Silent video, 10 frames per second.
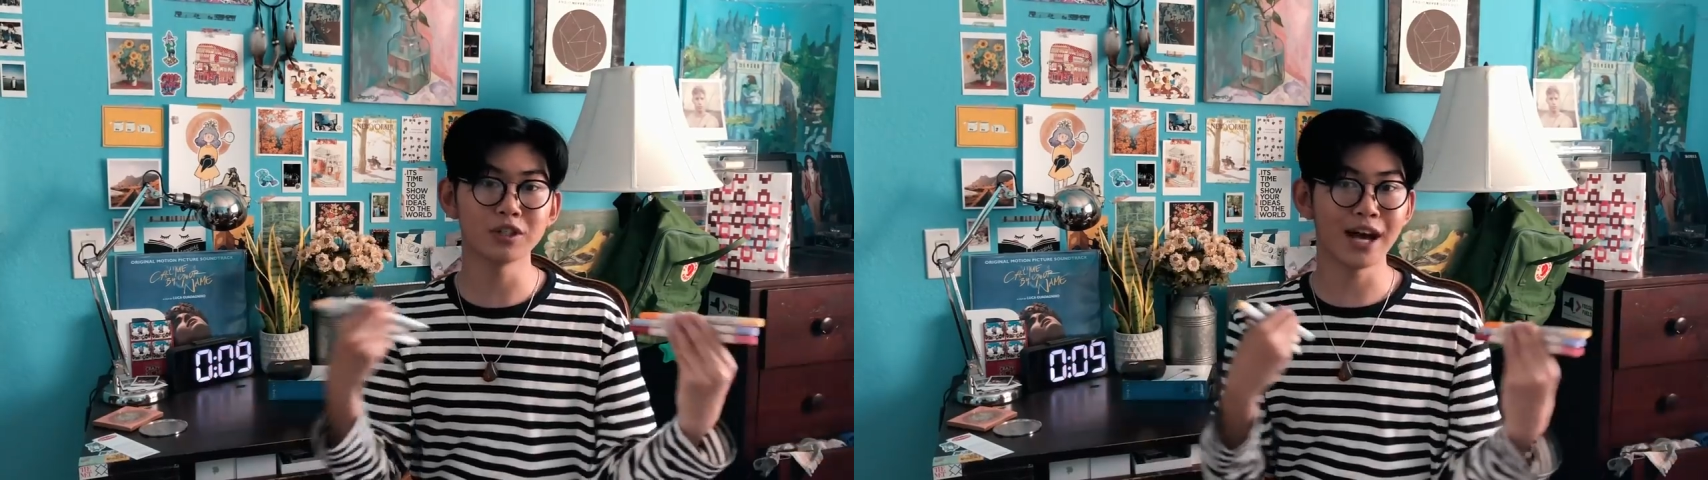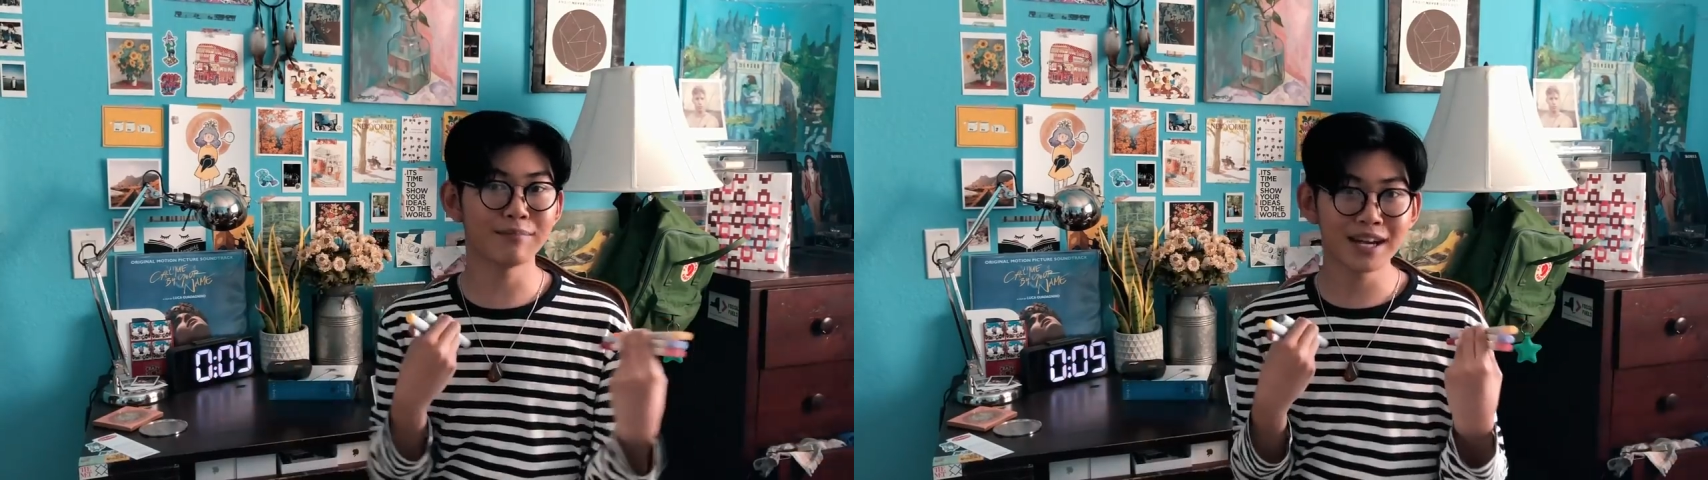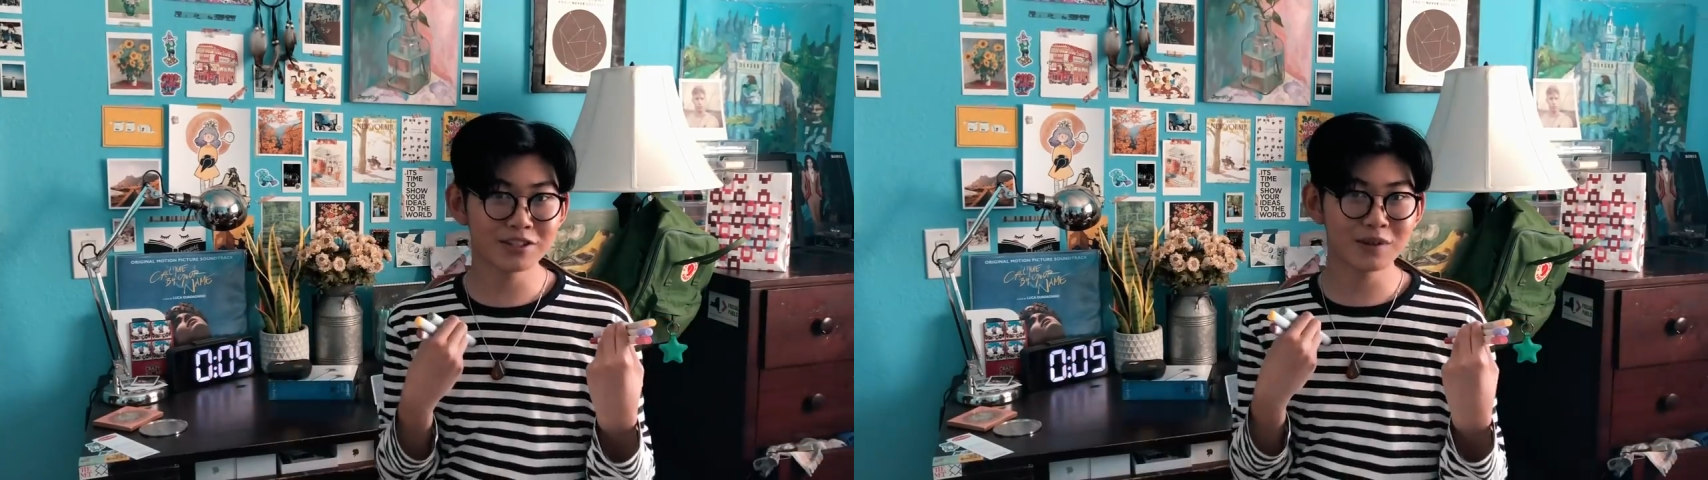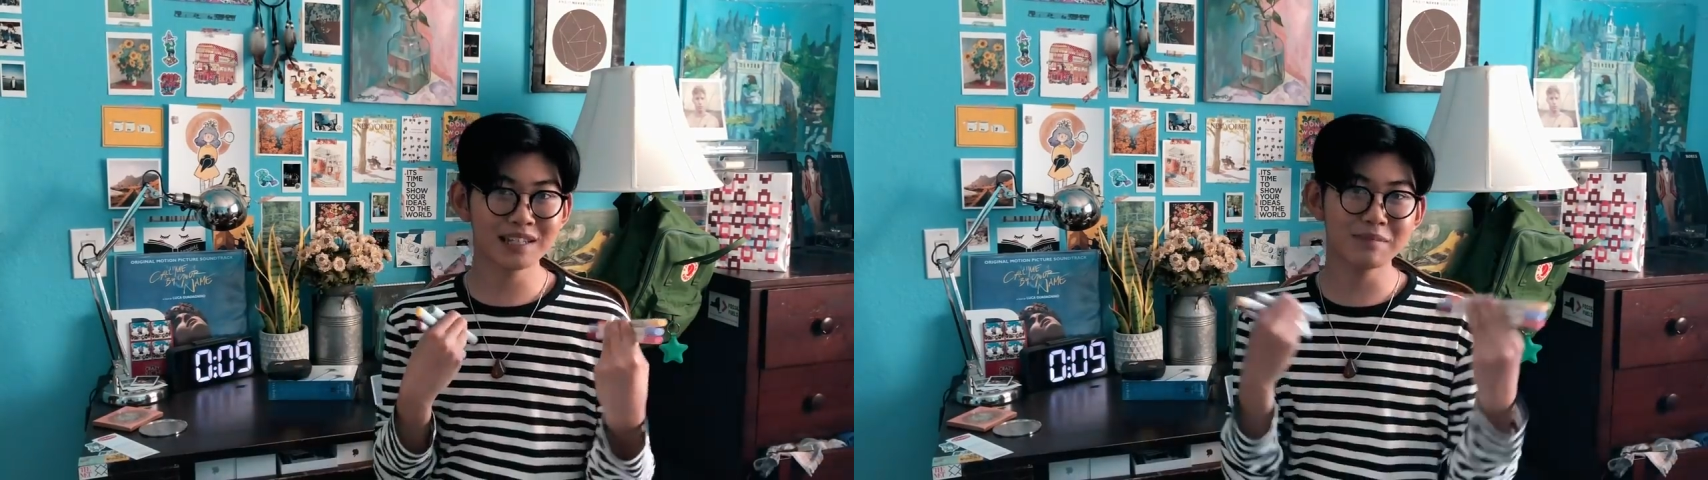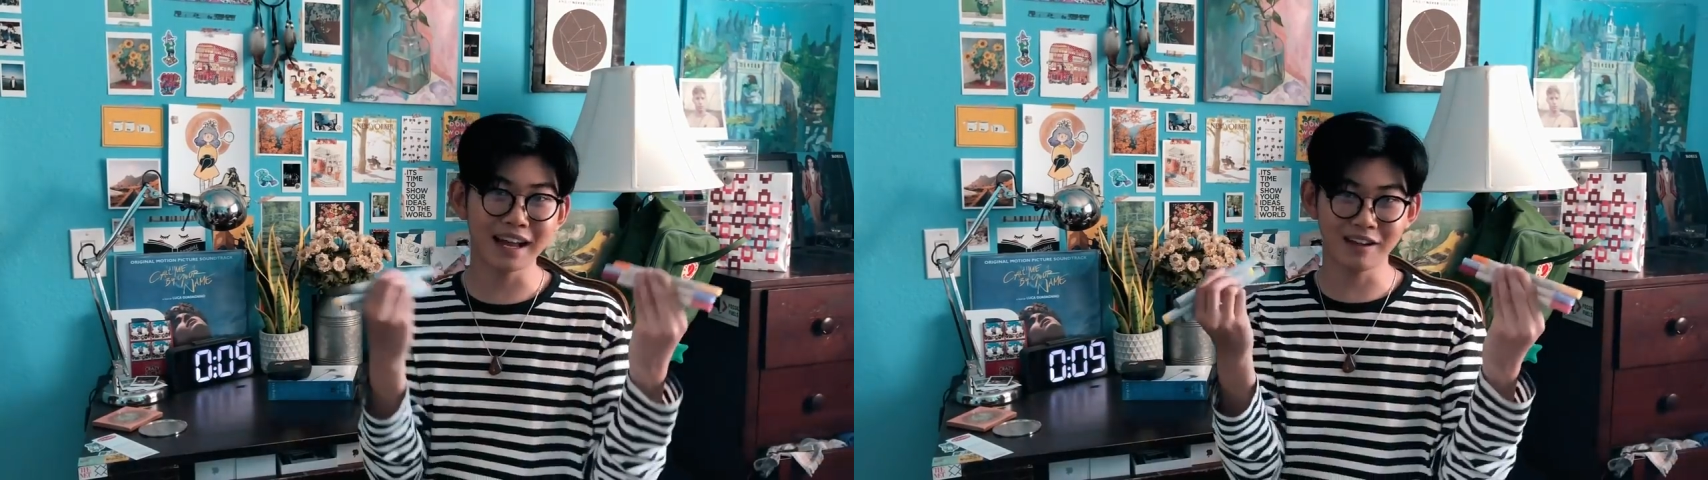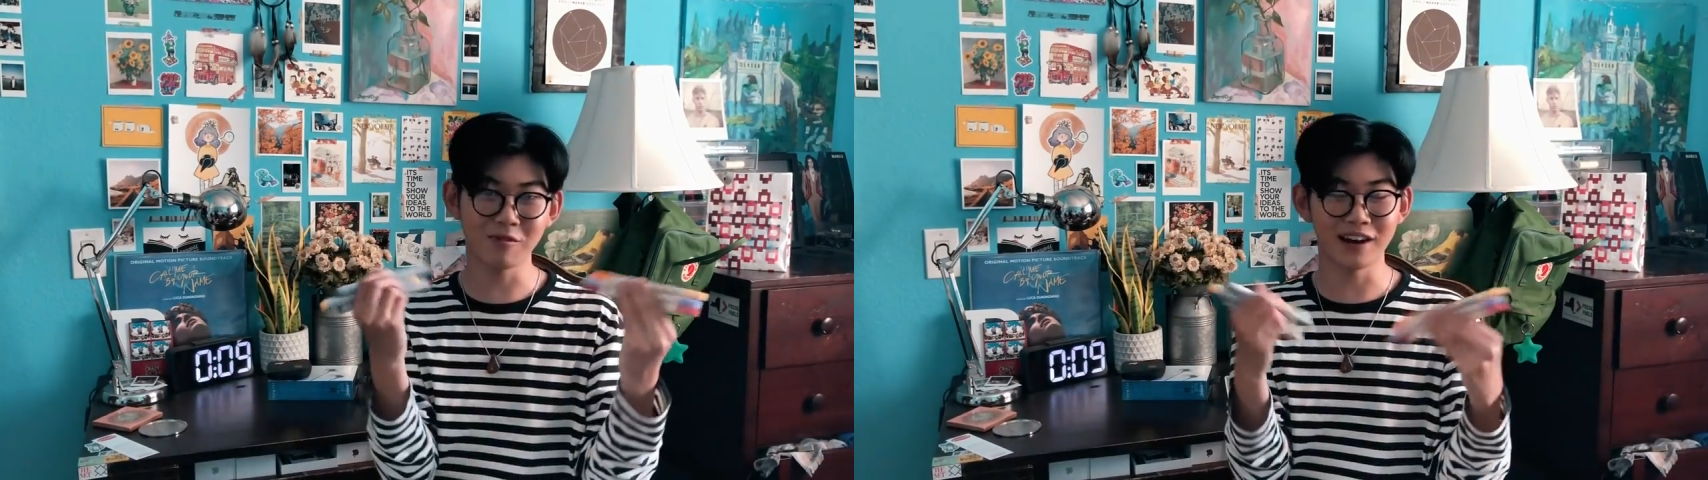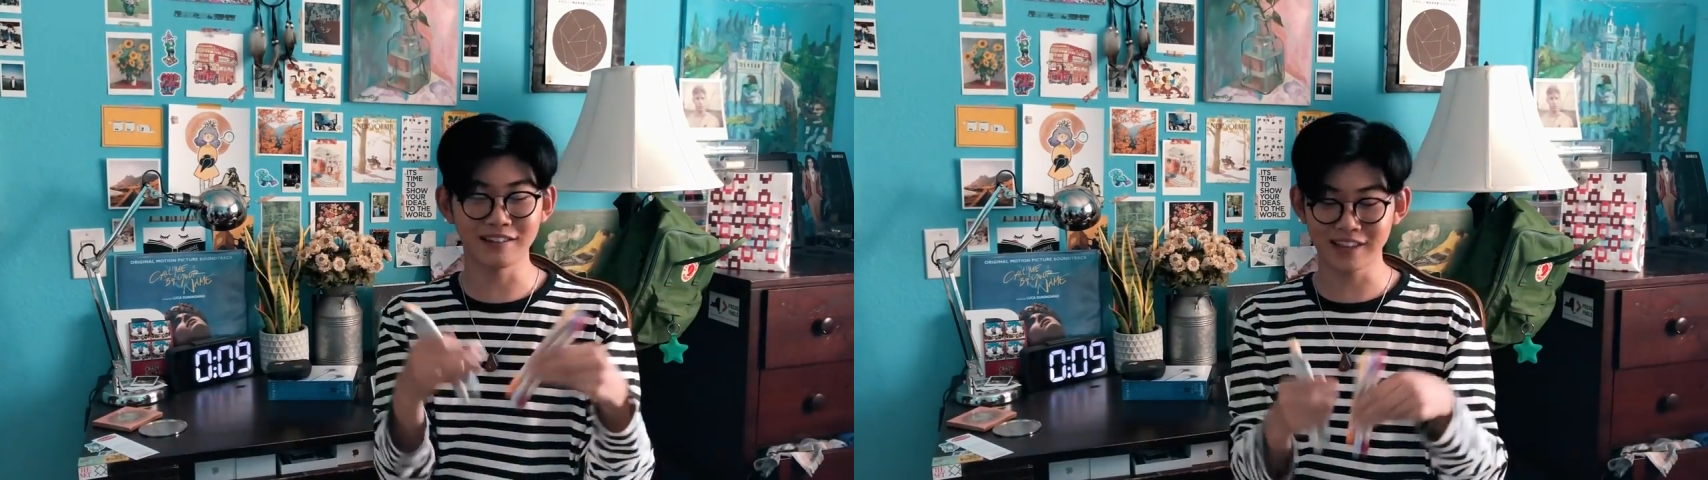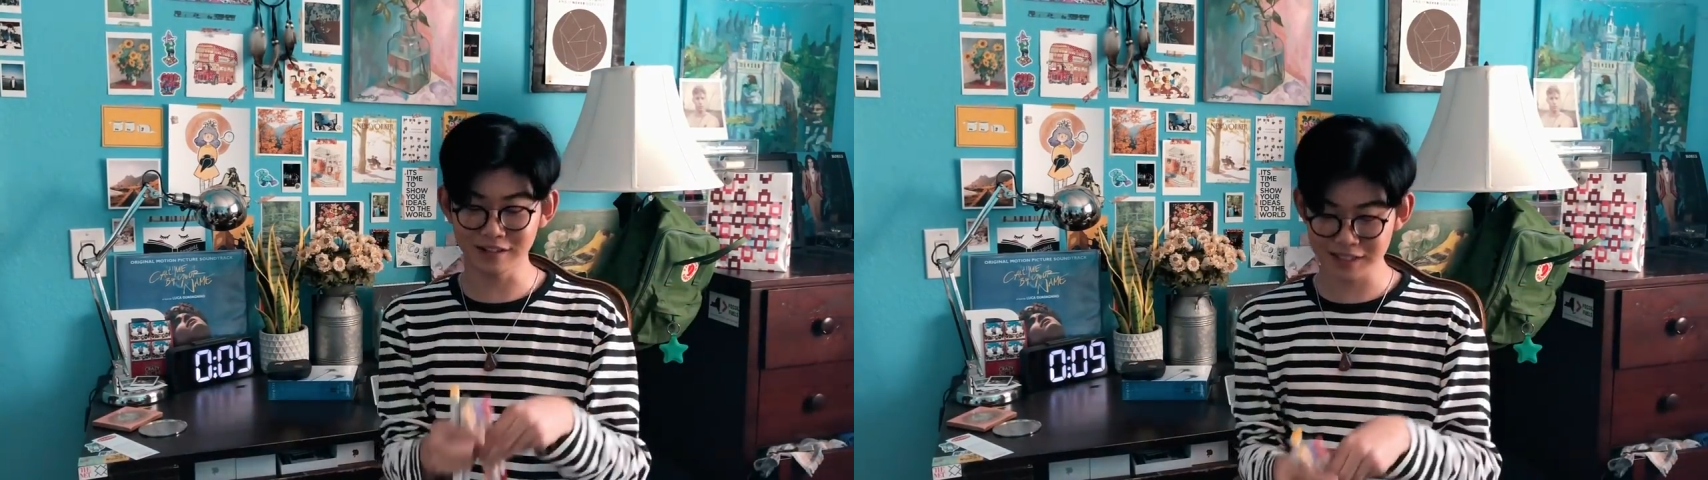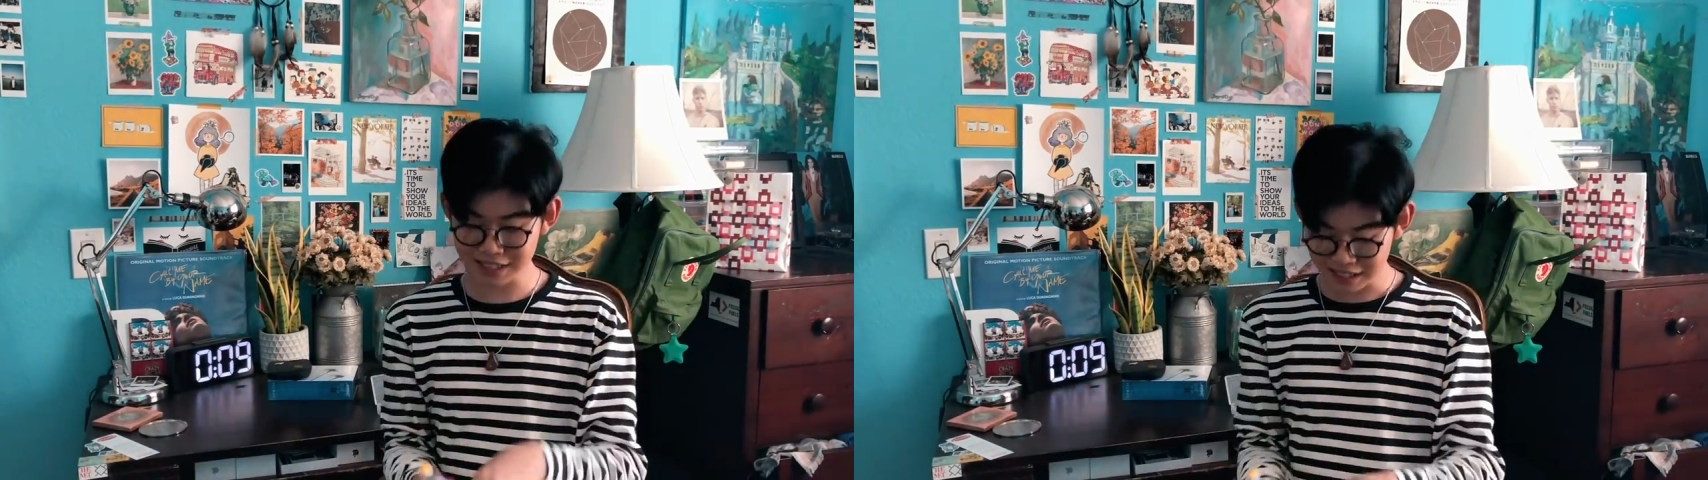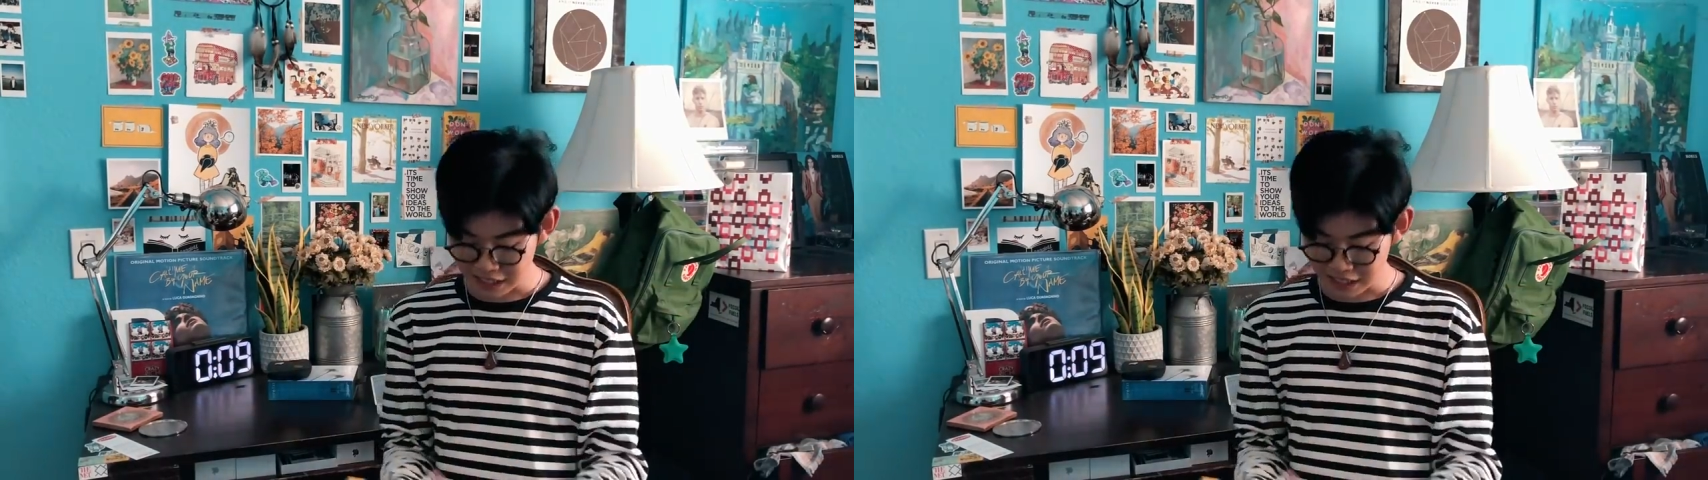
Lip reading: which I'm not doing, but I wanted those.